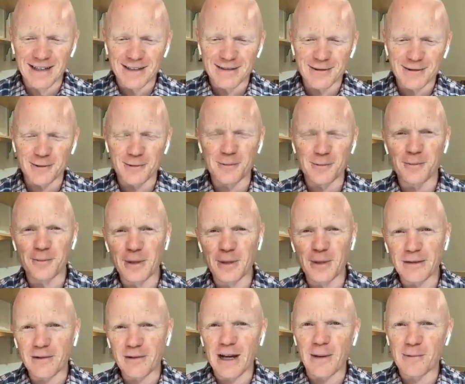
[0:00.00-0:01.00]
So
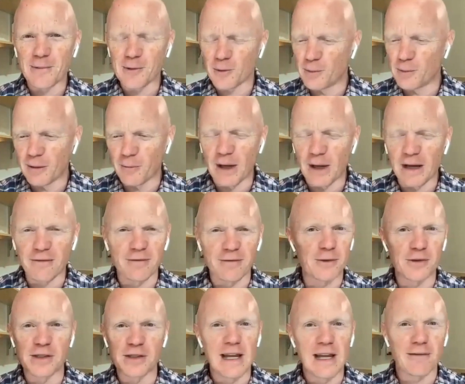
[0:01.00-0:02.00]
whatever happens with my wife,
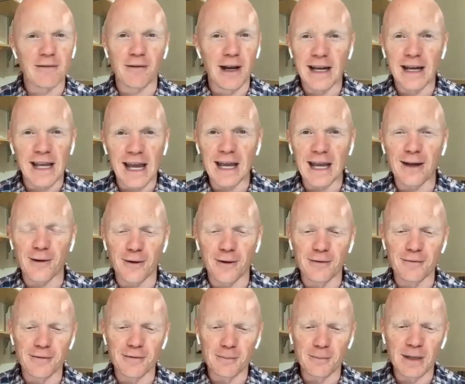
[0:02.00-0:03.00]
there's never any anger
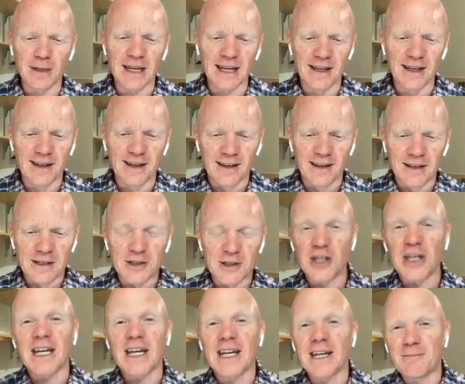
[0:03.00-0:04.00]
from me.
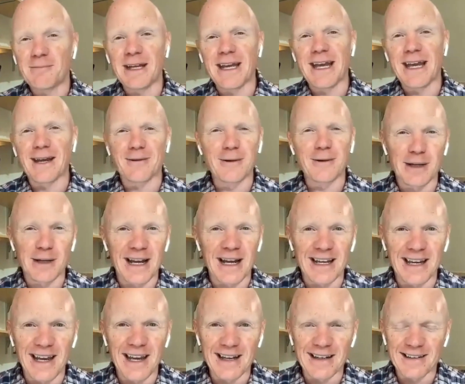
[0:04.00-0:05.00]
She can be angry, but I
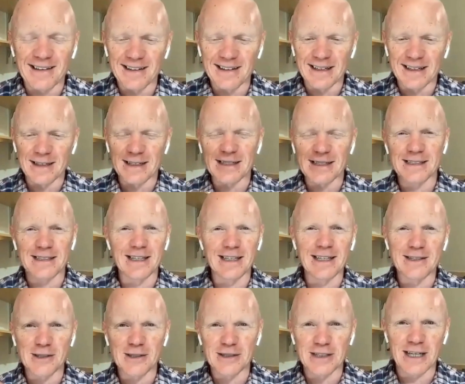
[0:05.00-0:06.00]
can't, because
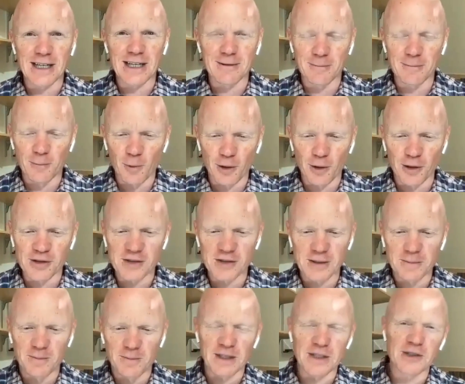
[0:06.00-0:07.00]
things just get worse,
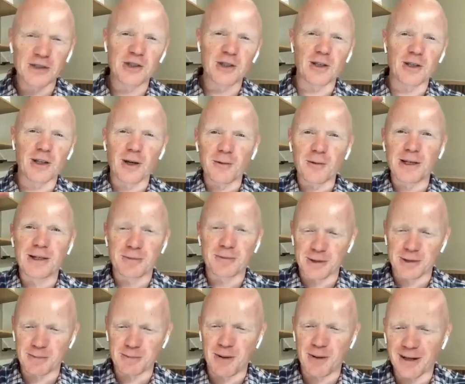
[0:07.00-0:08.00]
because she'll always
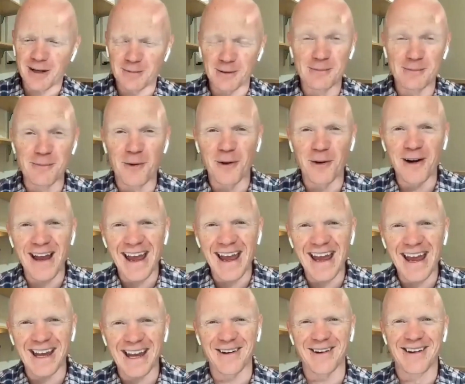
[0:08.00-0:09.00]
respond with more
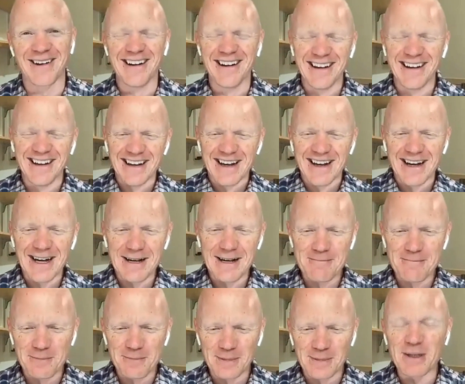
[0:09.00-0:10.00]
anger.
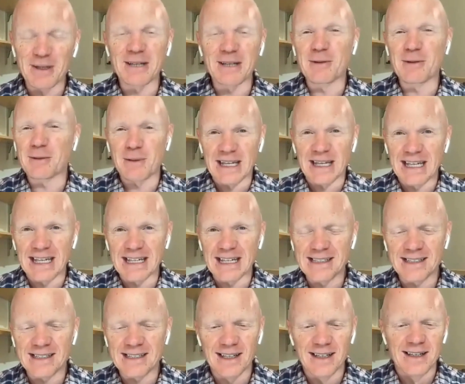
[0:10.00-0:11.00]
But with my
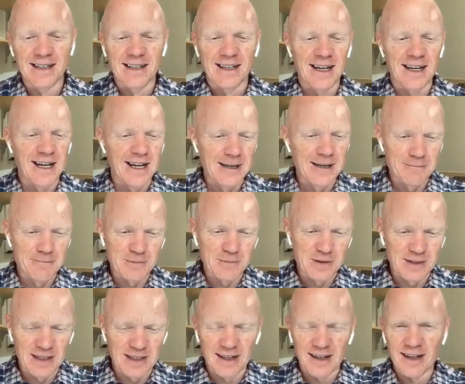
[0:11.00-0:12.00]
kids,
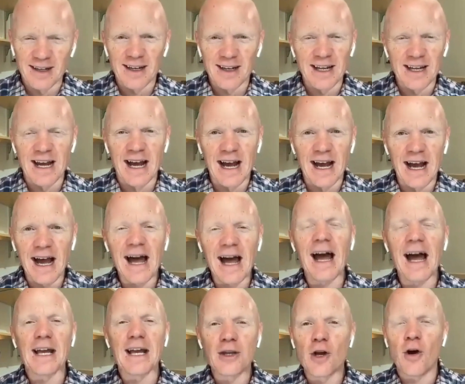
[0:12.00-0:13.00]

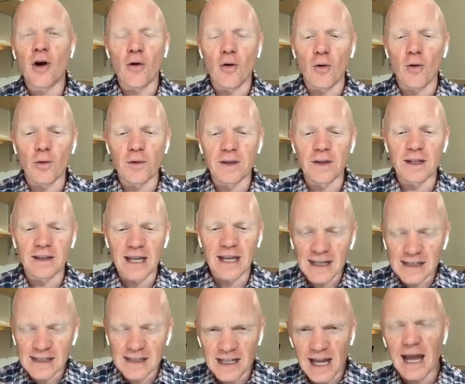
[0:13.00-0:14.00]
I know
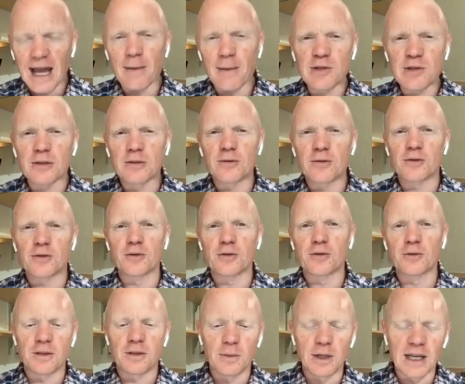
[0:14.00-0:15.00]
that is an absolute
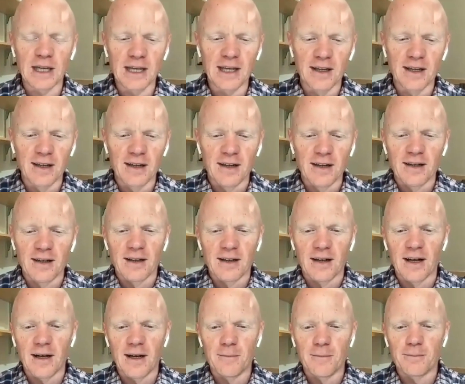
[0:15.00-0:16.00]
truth to me,
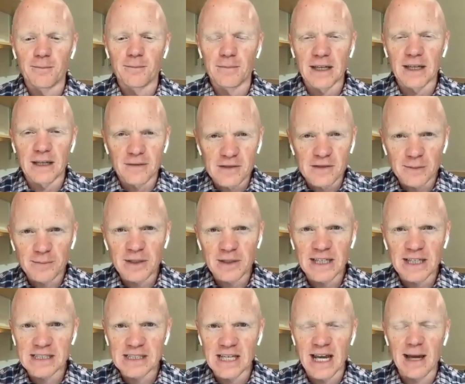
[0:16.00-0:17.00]
that if something
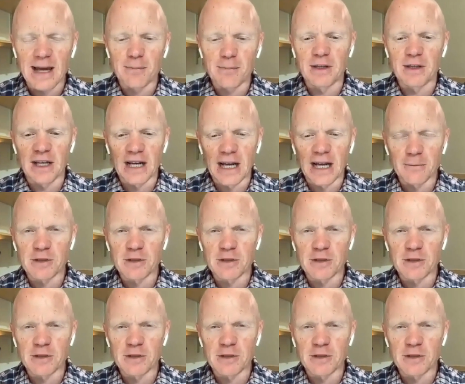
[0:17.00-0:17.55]
has happened and I